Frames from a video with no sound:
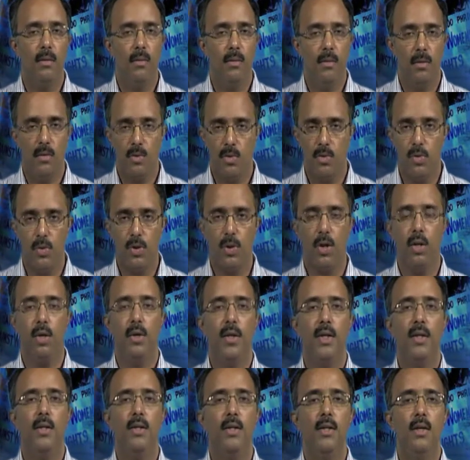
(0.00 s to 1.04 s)
social
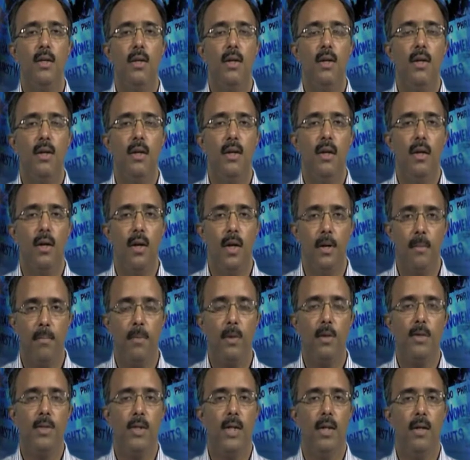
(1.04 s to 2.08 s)
order, in
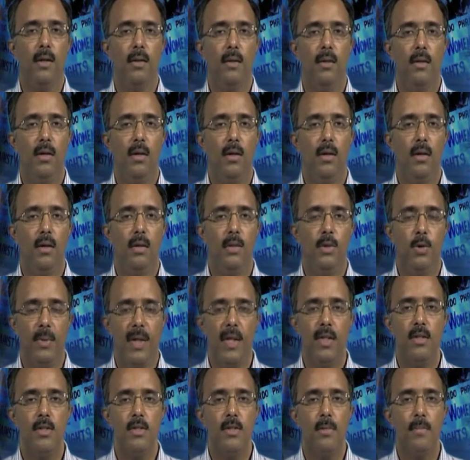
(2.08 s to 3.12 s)
political
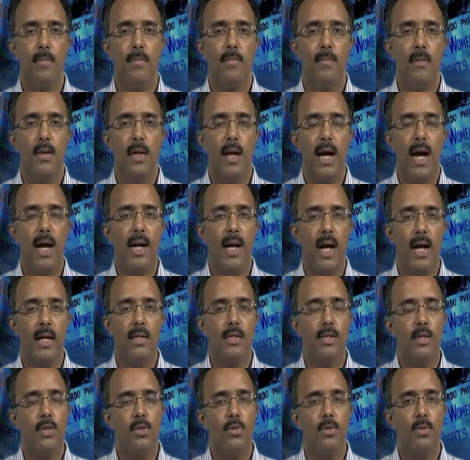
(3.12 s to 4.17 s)
domains, and
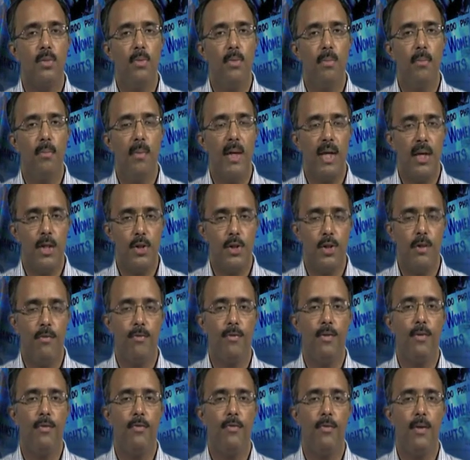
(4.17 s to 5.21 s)
asks us to make a shift
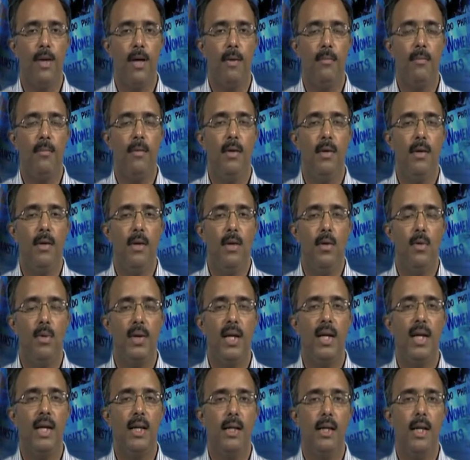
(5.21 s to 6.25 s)
from
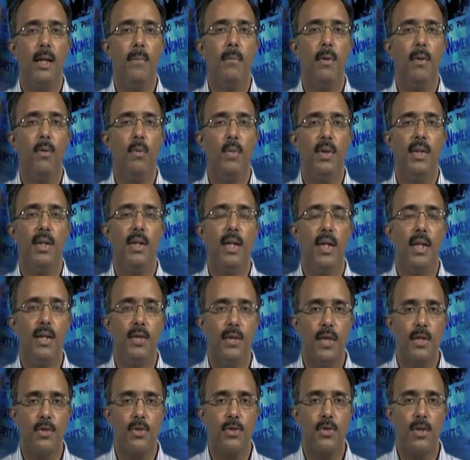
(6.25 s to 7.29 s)
looking at labor within the
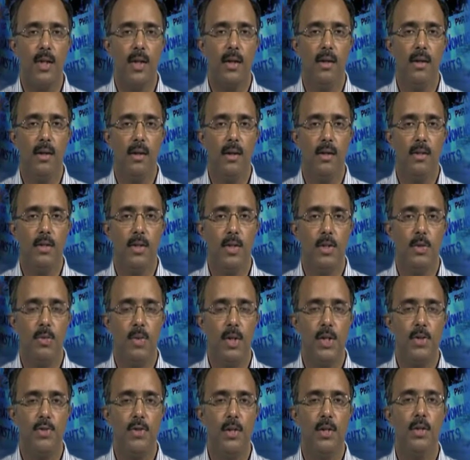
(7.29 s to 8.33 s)
industrial
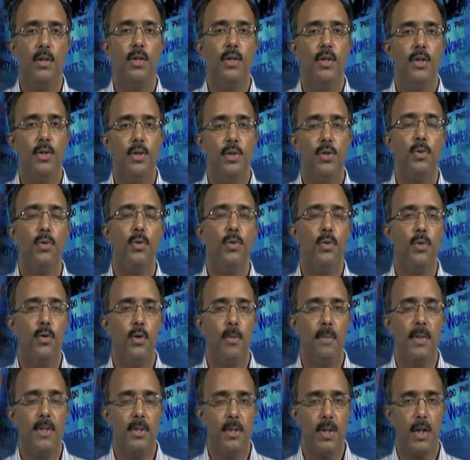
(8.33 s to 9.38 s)
situation to
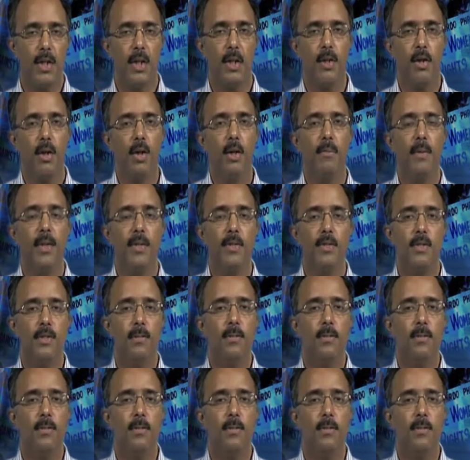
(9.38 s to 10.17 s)
domestic economies.